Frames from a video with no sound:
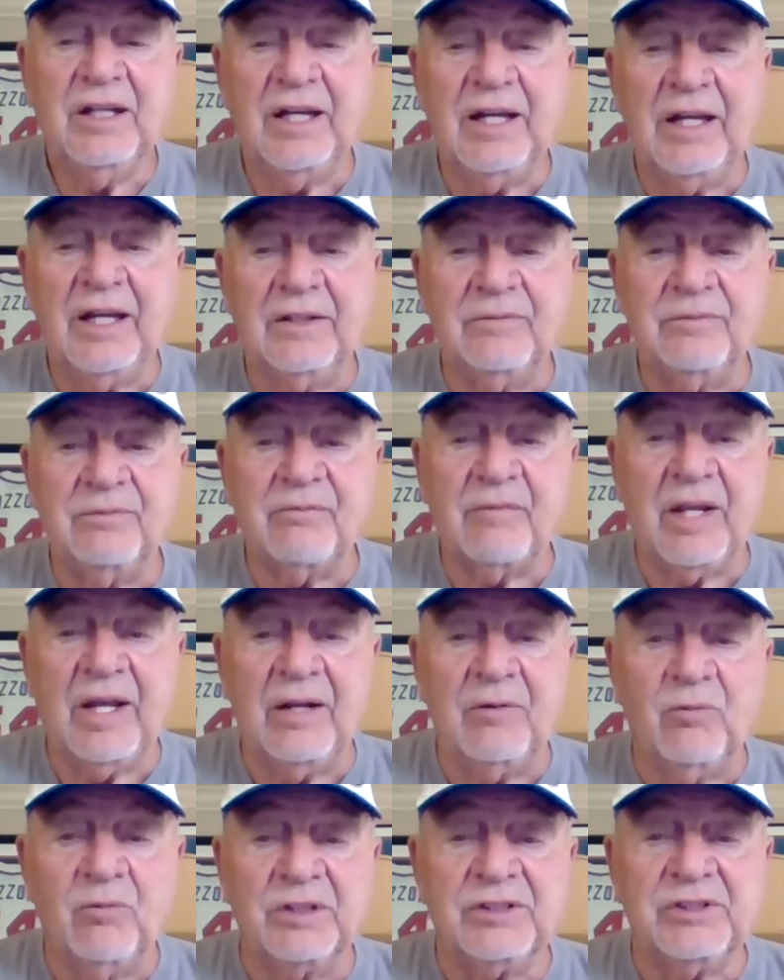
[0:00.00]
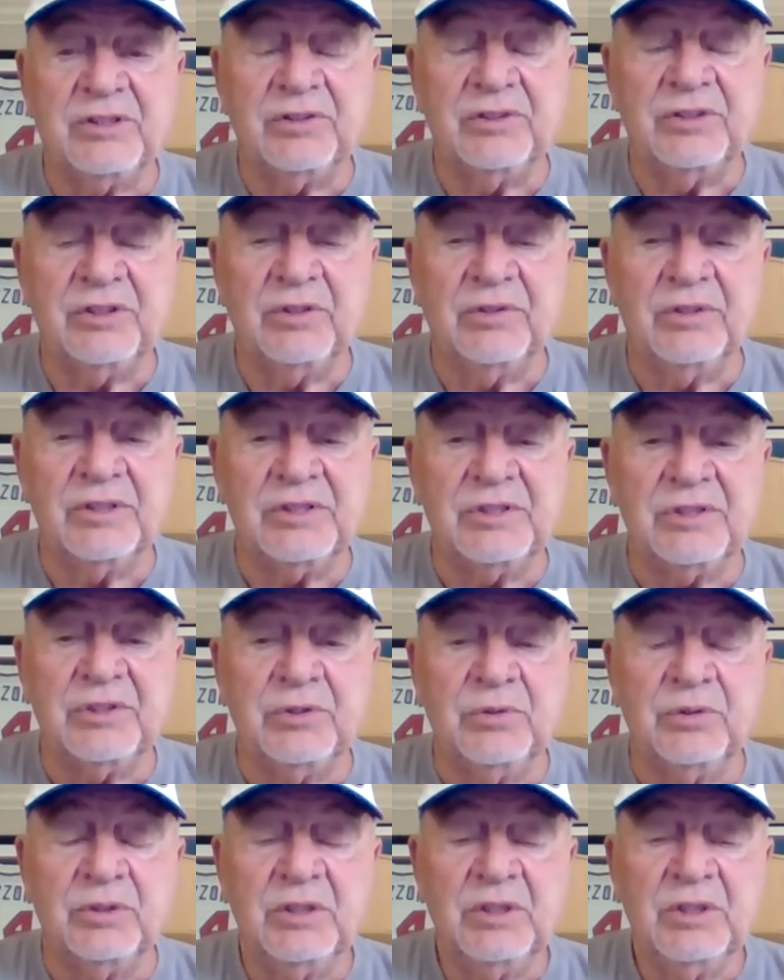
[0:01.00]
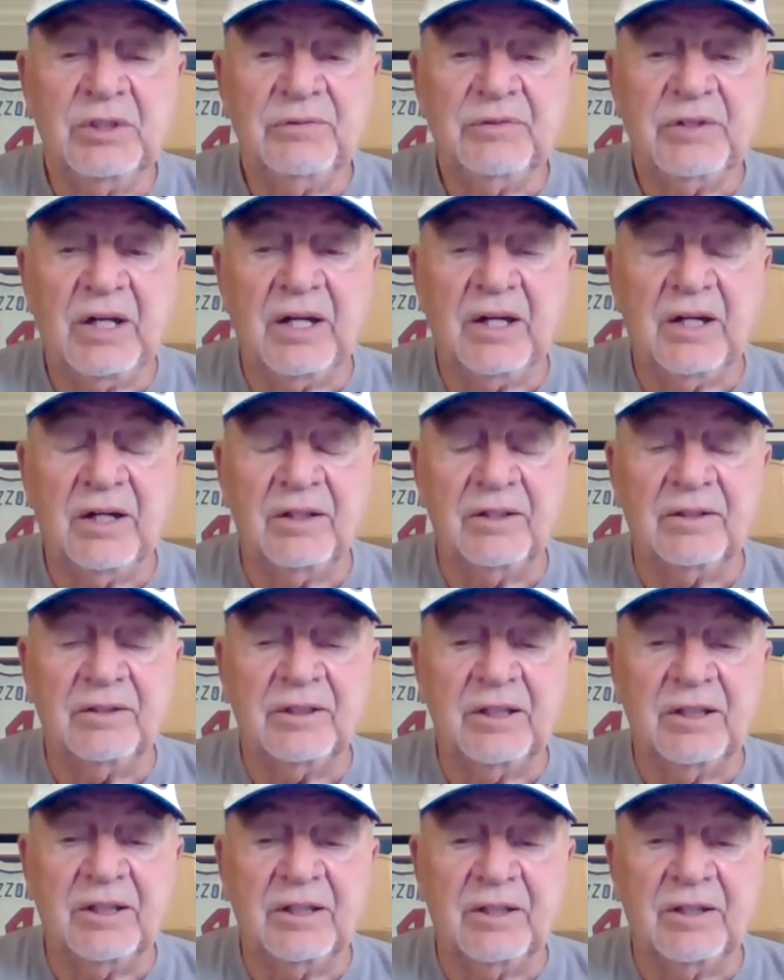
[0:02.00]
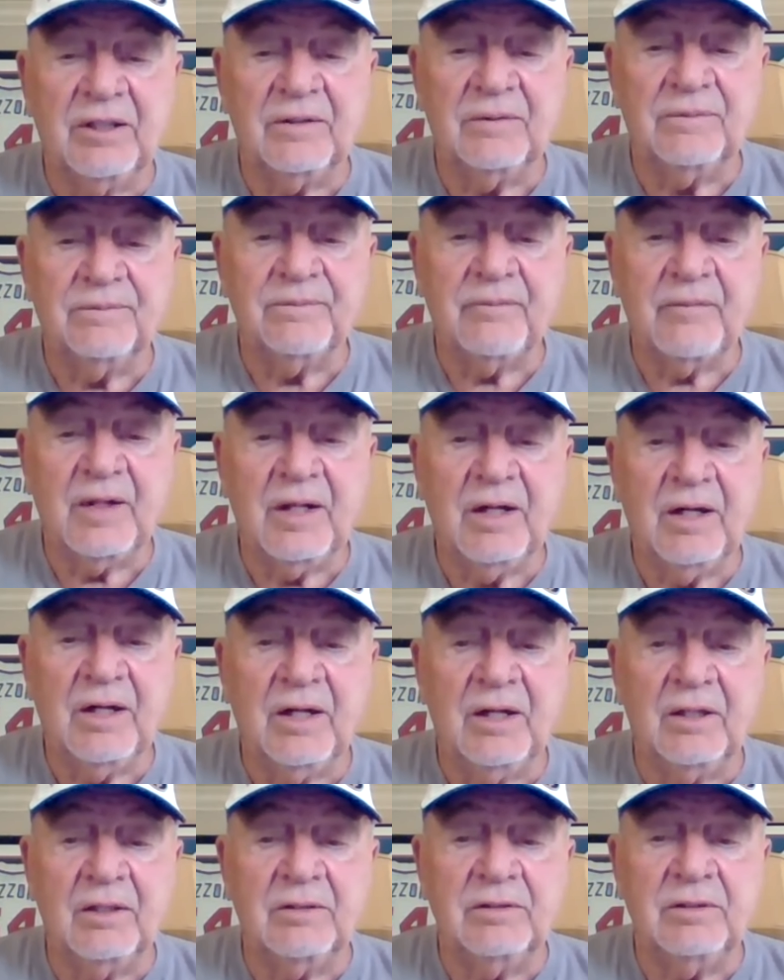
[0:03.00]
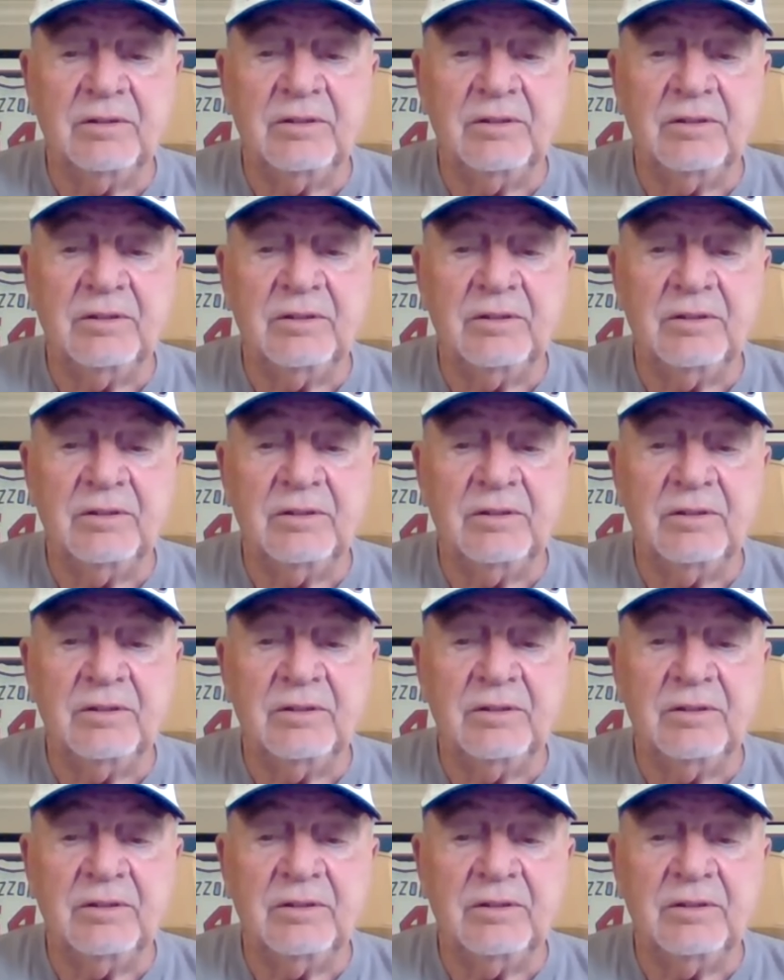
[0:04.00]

and and what you do is you uh, uh, uh,